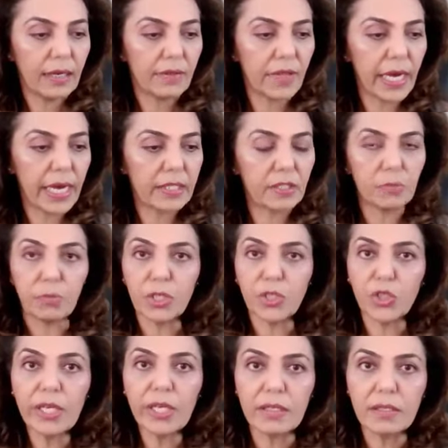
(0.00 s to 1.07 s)
that
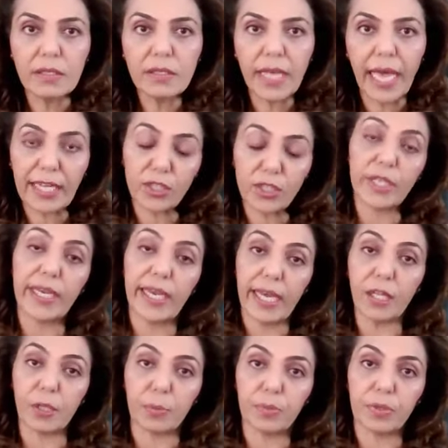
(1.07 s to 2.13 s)
machines actually
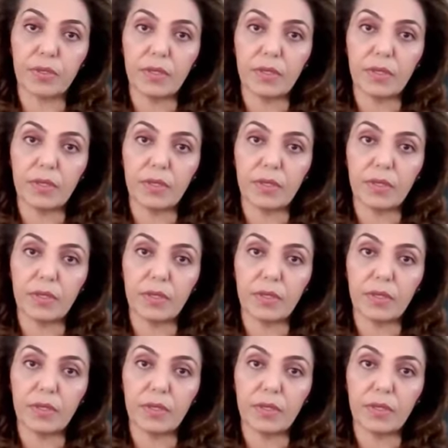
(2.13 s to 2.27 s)
help